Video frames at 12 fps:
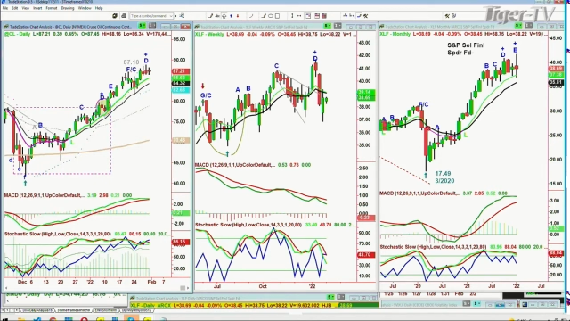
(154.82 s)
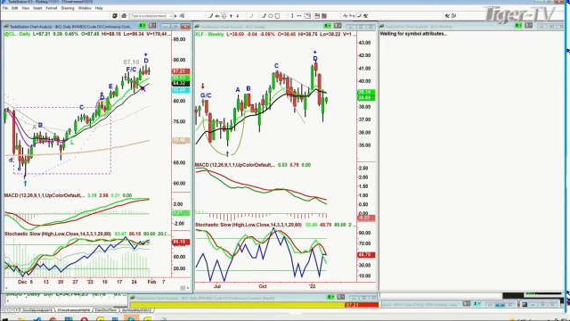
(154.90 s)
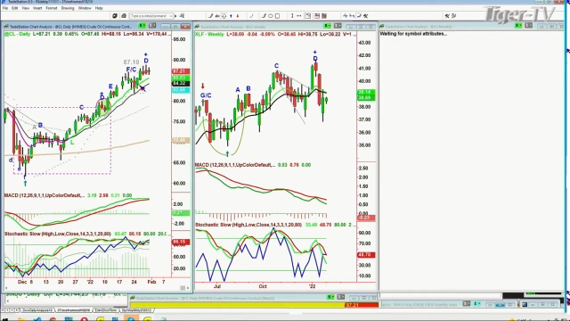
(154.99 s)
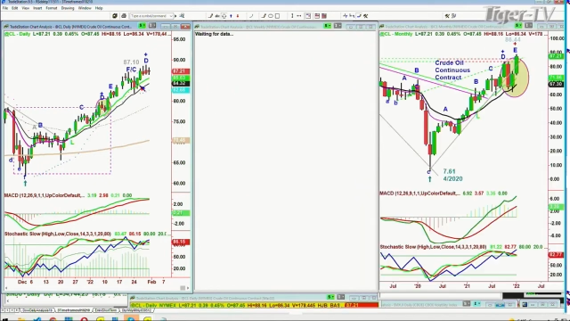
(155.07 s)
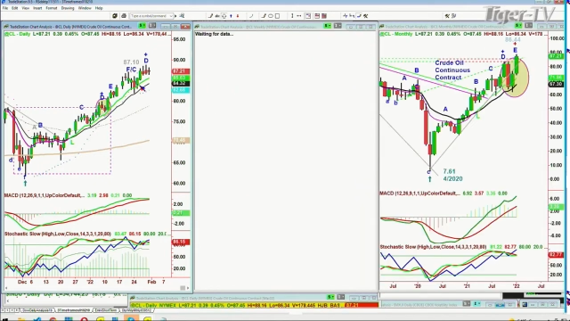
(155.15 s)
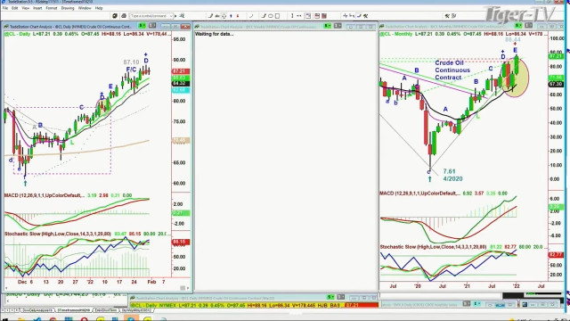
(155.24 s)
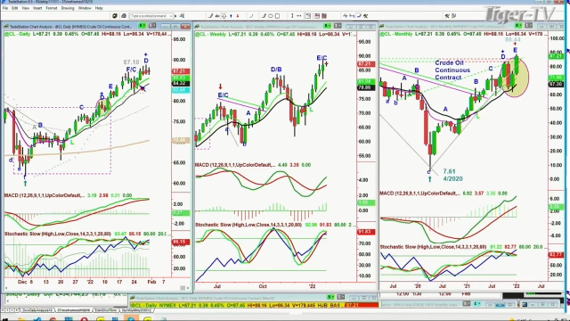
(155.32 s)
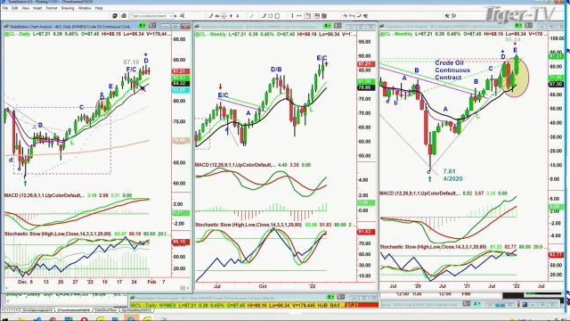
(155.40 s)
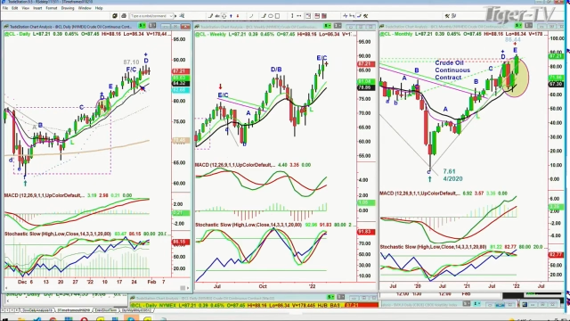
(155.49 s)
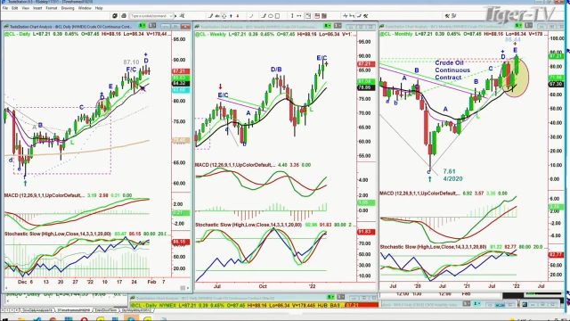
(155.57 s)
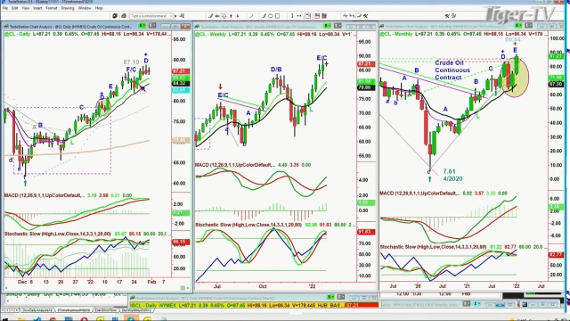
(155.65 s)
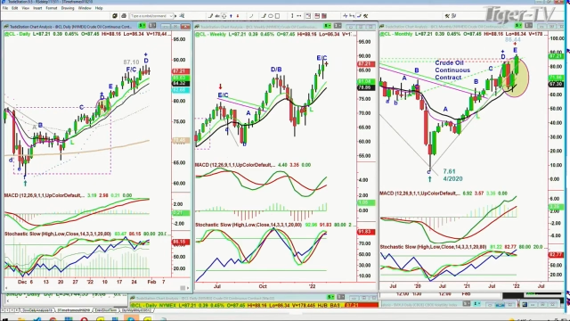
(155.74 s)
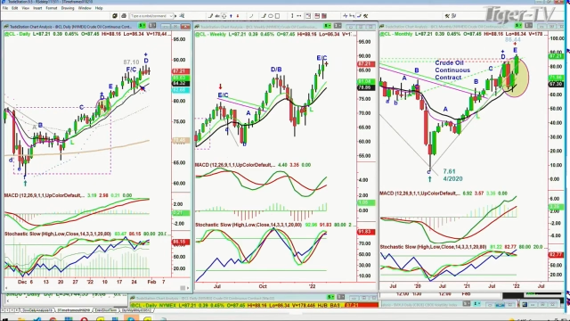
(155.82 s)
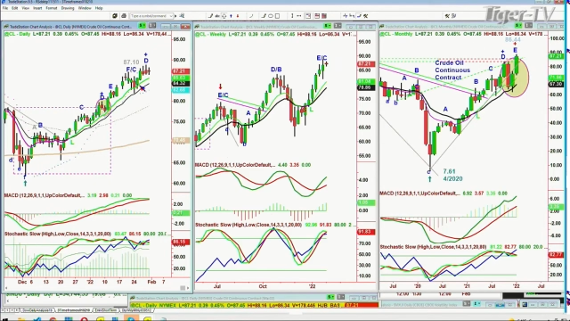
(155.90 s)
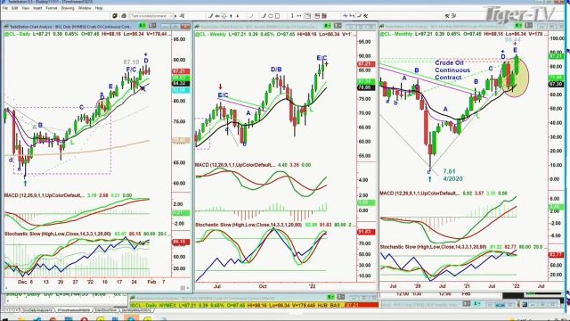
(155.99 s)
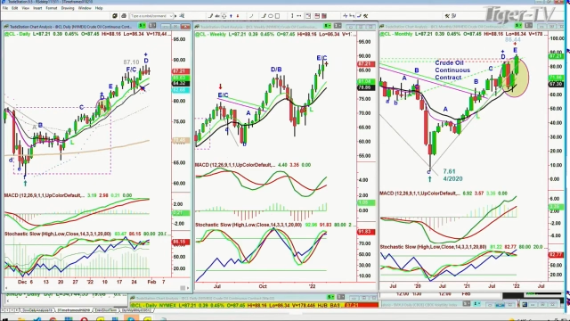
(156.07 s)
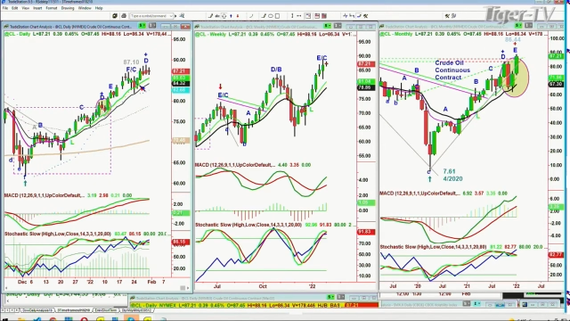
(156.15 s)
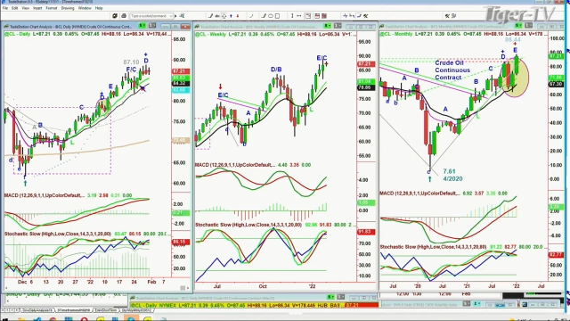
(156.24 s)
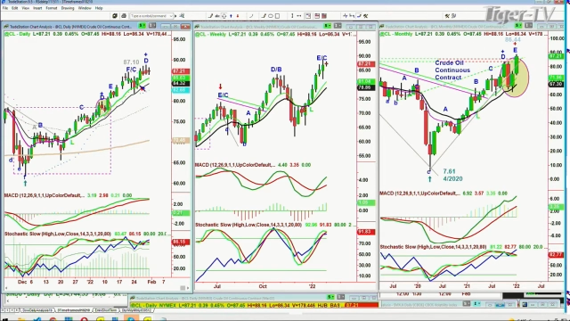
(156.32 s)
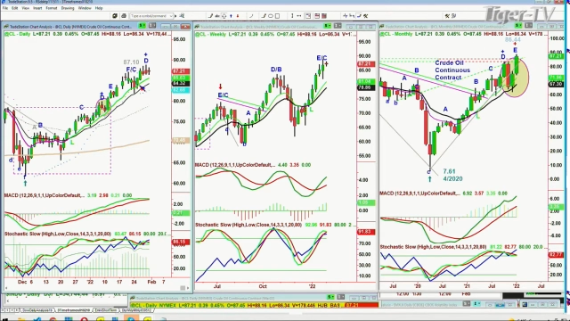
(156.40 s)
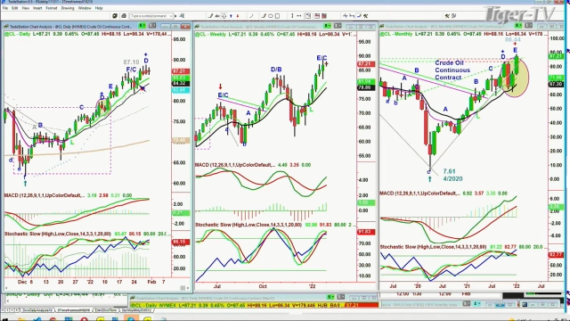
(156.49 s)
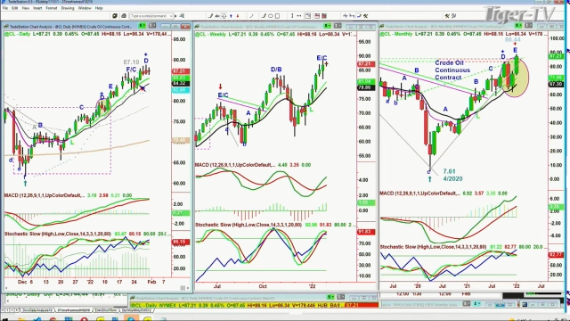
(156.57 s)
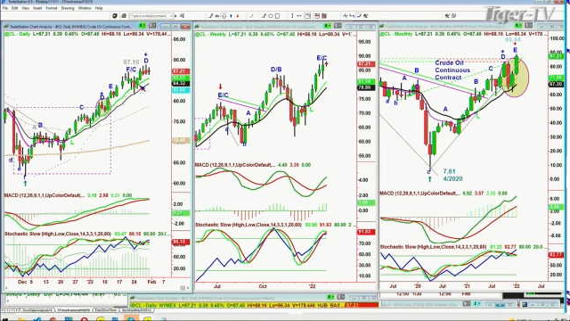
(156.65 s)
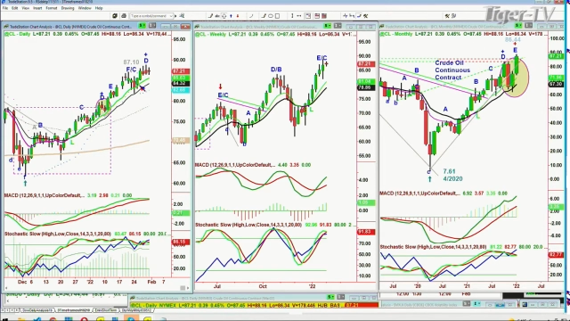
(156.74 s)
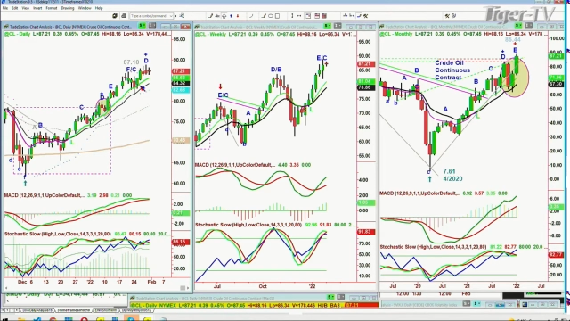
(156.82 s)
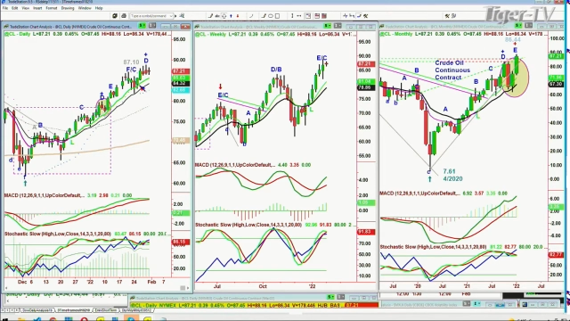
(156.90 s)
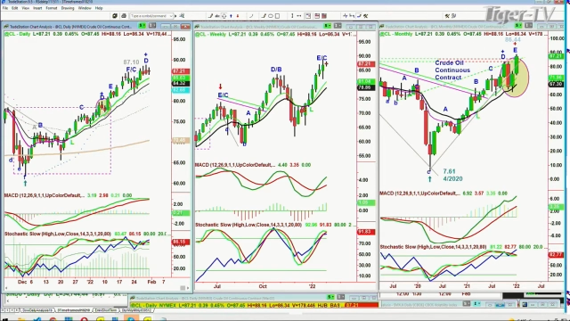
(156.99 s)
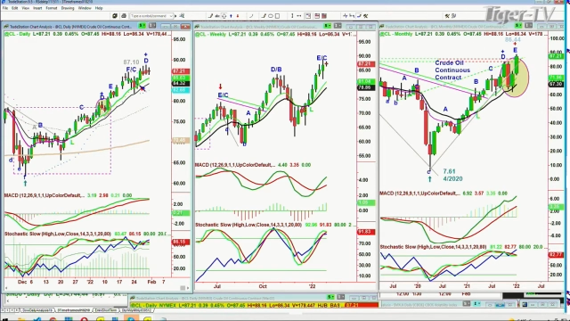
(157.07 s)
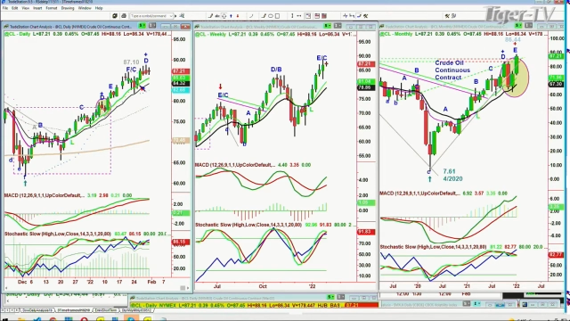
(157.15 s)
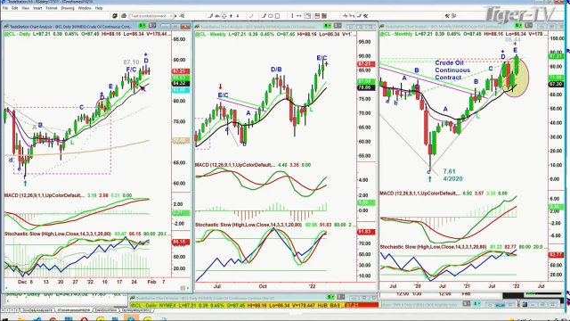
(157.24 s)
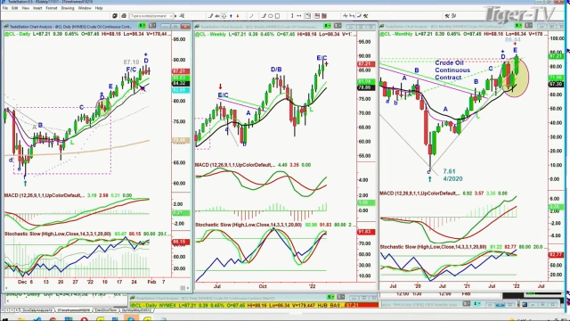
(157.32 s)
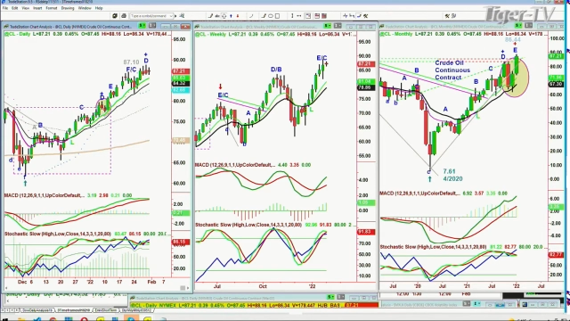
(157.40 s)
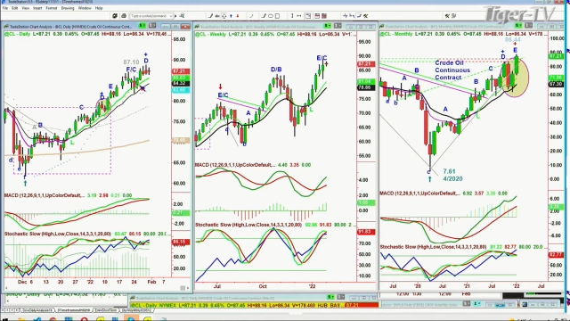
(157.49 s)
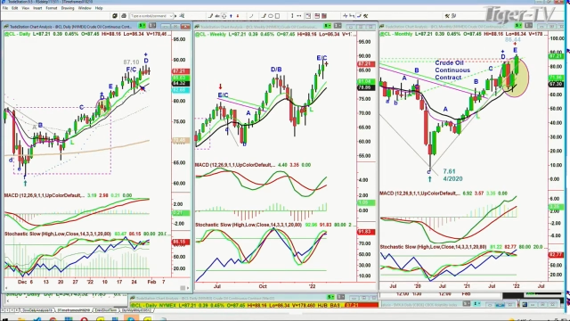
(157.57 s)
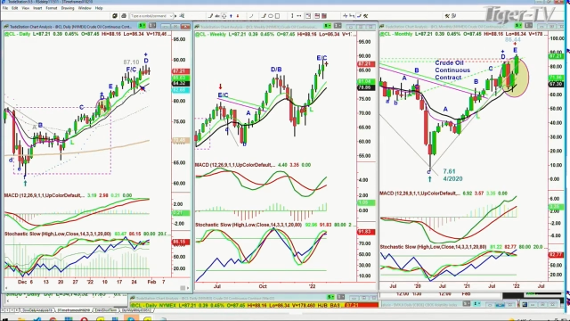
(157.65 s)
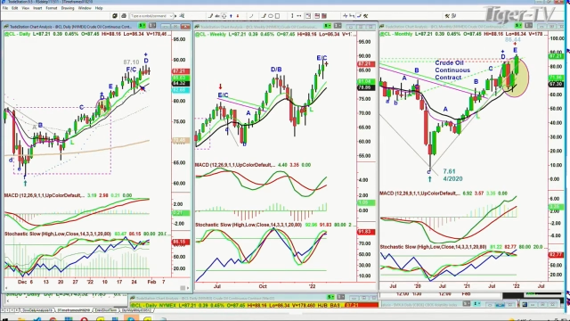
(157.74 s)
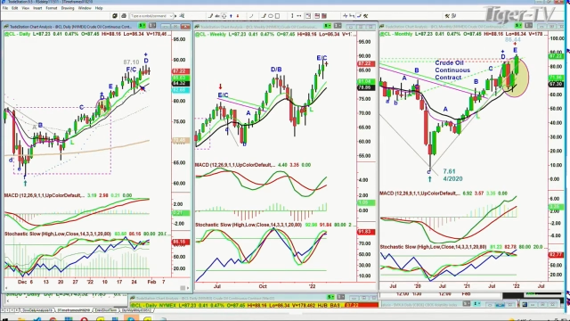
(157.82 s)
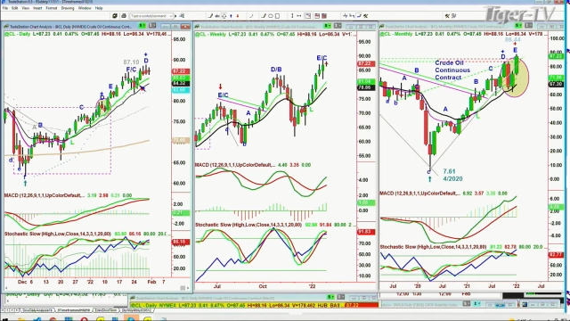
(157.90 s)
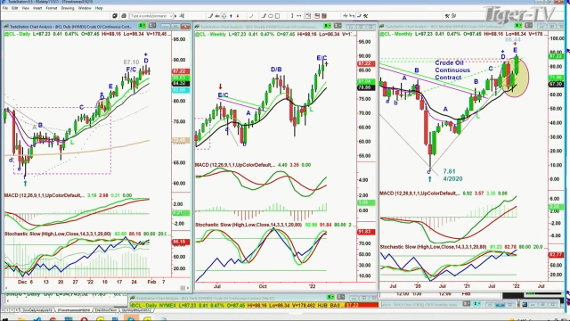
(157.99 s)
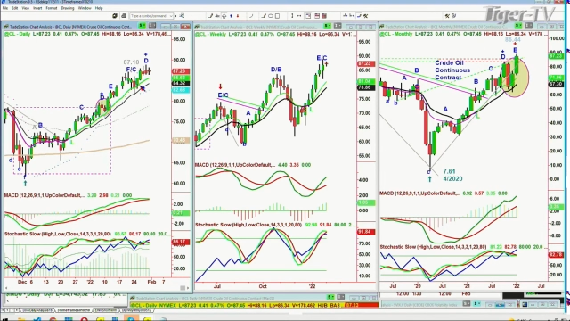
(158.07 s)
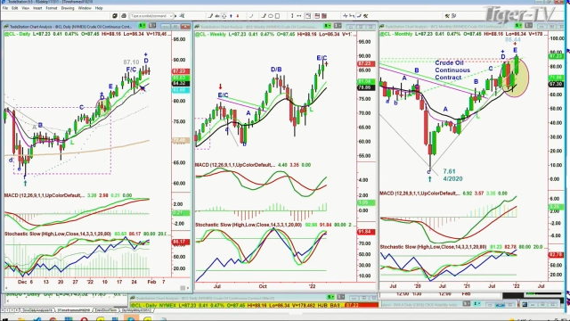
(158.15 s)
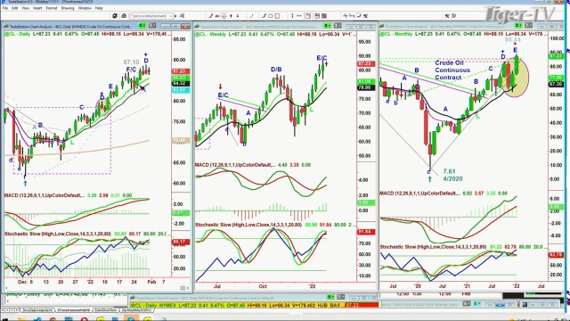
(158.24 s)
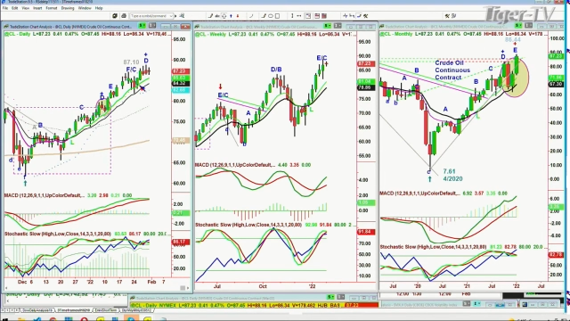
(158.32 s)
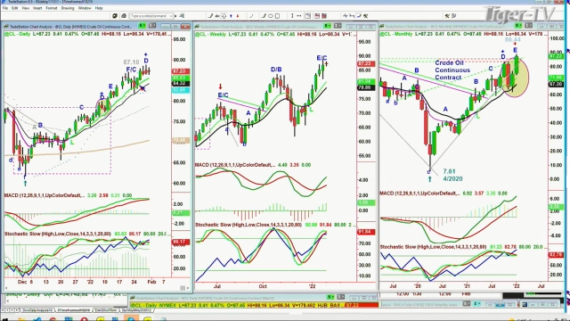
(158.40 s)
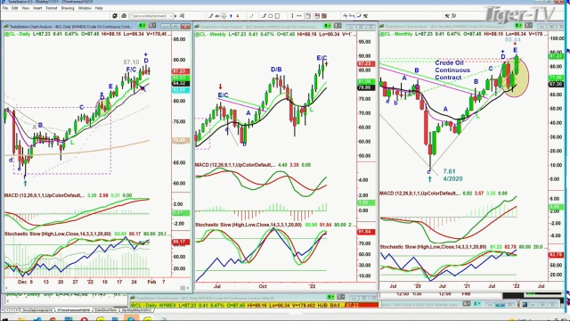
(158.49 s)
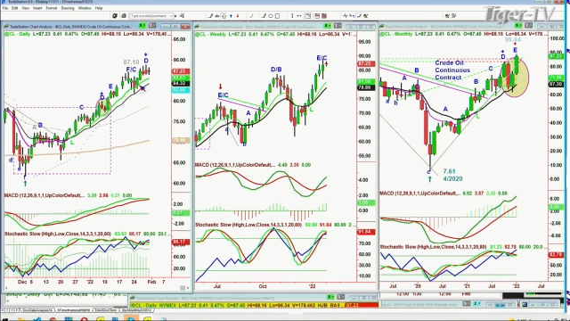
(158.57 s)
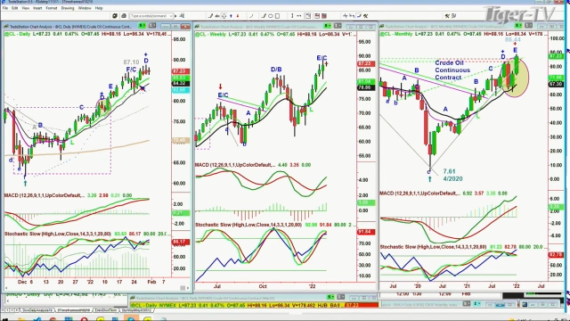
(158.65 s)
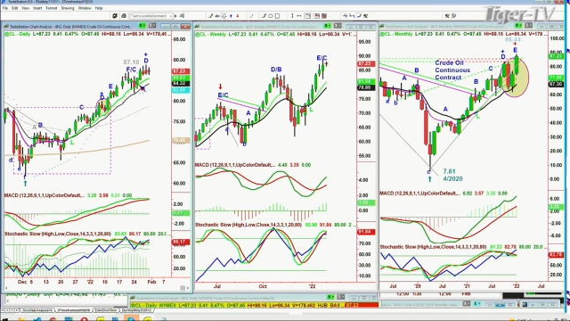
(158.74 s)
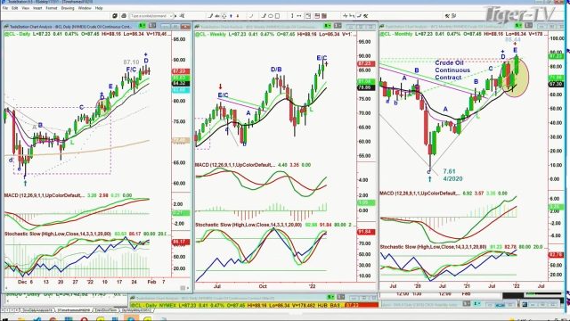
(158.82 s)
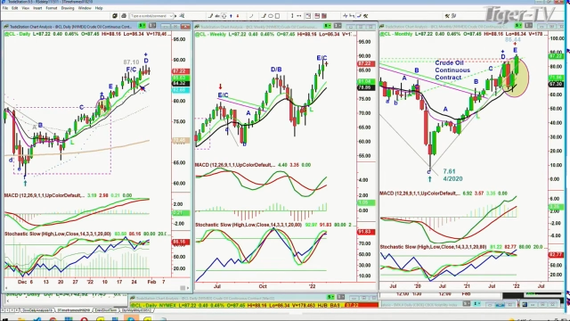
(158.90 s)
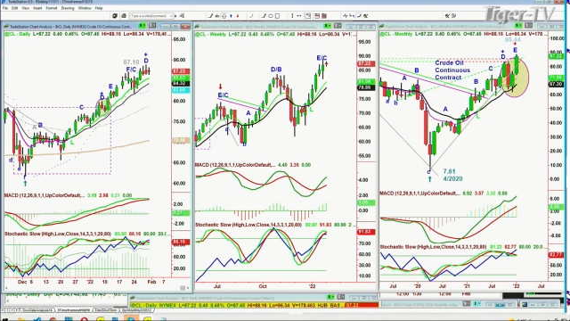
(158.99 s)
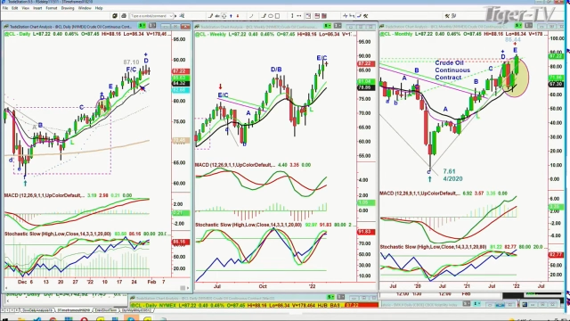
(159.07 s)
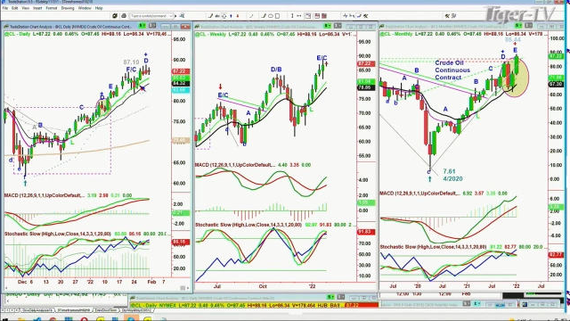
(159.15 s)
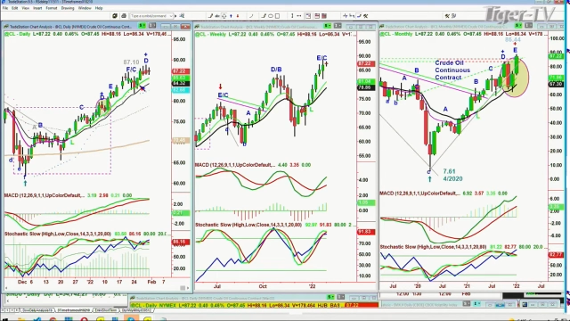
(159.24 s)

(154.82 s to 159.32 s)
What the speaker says: (no speaker visible)